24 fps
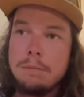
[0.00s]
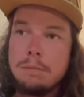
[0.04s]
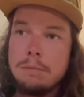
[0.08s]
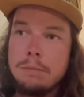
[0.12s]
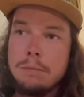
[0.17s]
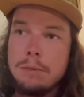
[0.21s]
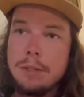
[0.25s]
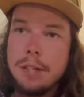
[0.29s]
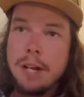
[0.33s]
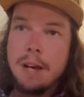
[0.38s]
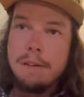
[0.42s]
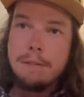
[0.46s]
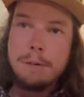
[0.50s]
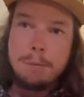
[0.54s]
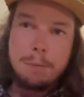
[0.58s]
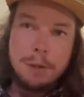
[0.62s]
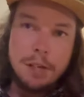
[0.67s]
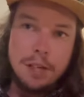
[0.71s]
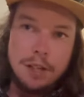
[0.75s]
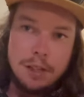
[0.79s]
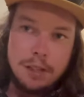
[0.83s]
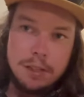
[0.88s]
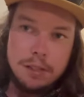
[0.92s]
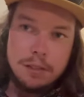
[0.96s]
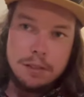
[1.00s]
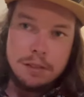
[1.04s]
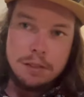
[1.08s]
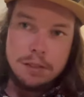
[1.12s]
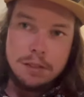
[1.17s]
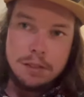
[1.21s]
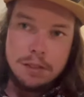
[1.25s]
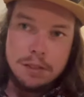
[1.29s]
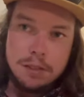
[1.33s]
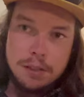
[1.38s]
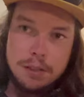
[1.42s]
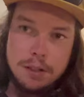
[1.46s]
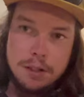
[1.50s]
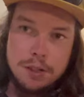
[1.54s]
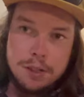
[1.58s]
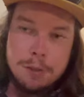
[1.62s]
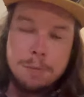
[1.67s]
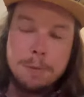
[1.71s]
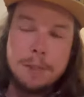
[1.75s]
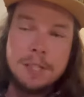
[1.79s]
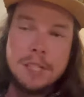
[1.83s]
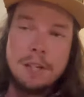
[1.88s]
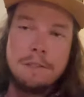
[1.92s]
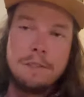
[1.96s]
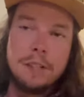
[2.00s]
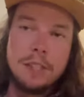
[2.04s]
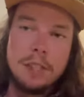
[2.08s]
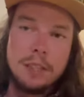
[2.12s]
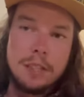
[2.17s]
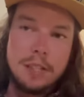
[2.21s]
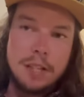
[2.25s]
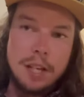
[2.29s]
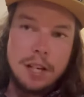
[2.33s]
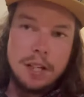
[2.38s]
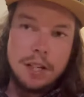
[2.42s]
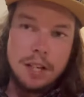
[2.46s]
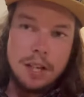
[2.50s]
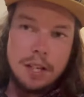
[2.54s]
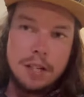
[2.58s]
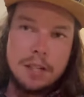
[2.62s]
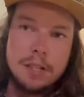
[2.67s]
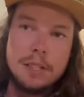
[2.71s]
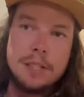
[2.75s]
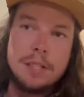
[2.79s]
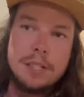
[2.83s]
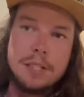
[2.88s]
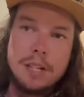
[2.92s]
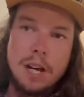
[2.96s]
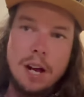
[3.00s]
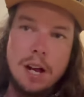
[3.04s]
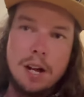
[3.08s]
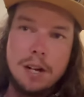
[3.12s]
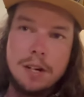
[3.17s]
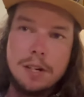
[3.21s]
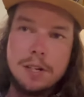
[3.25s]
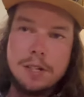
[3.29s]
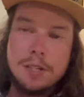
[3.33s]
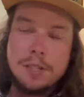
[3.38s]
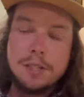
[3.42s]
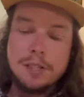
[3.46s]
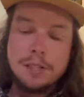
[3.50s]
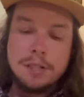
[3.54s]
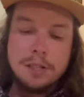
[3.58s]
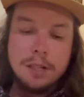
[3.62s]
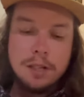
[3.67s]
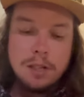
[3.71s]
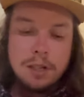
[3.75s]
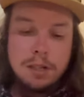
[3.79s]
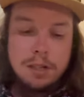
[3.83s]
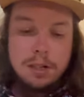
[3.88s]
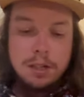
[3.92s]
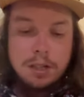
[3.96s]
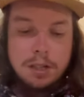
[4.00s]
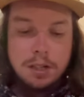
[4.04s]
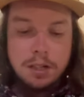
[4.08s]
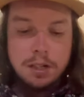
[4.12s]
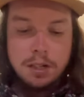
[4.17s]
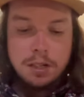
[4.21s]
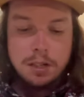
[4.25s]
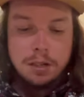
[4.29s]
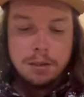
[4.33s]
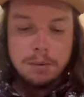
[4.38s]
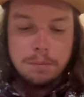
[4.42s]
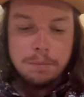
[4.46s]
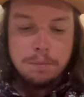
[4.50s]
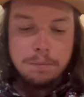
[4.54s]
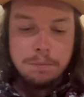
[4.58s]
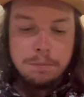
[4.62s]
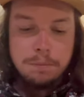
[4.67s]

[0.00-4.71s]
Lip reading: We'd have a bay, specifically dedicated to tires, and